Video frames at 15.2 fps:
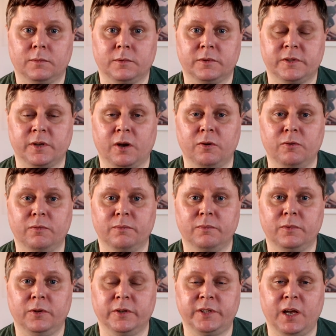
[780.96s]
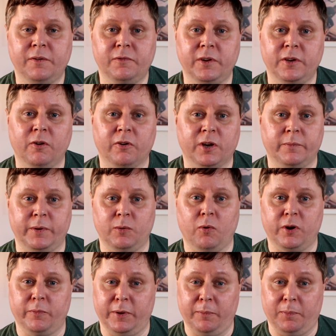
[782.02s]
So you're definitely not going to
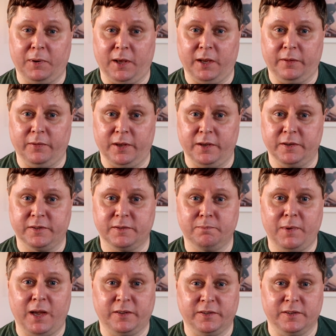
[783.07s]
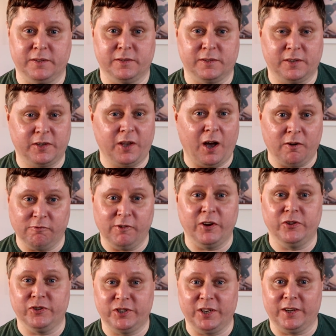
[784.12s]
want to be playing these Metas
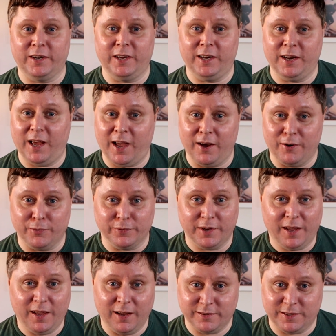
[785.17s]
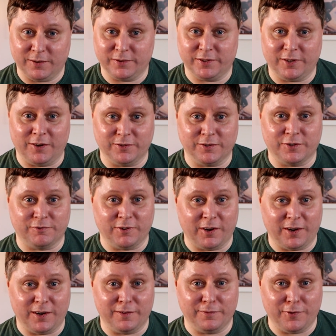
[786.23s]
gut-wrenchingly loud, as they'll start to
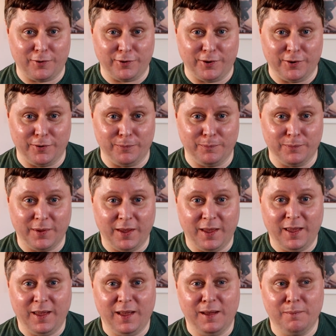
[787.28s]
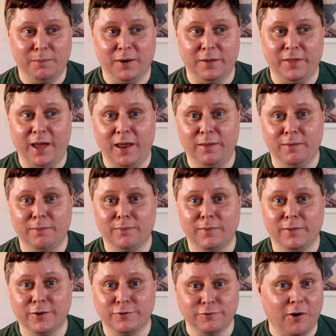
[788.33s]
struggle at volume. But then
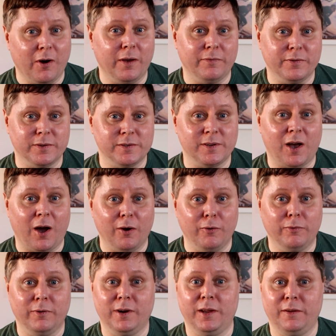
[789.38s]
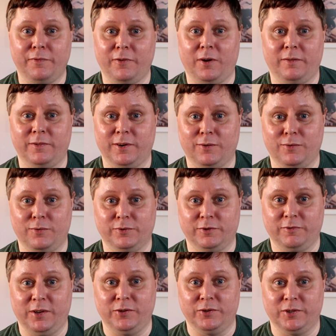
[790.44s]
the driver's only
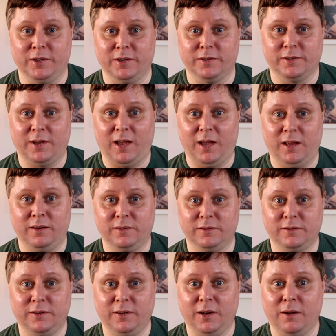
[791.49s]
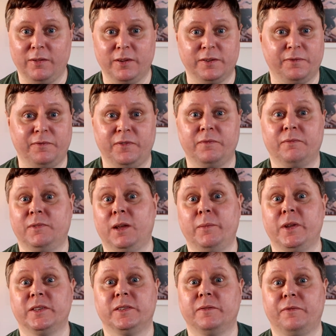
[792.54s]
5¼ inches, and you know there's
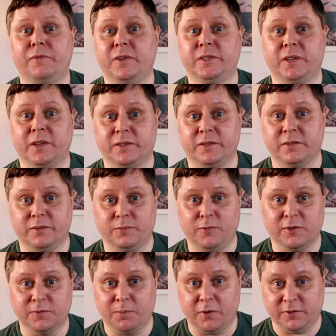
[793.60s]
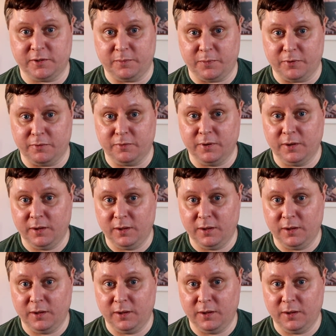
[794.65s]
limits in physics as to what's possible.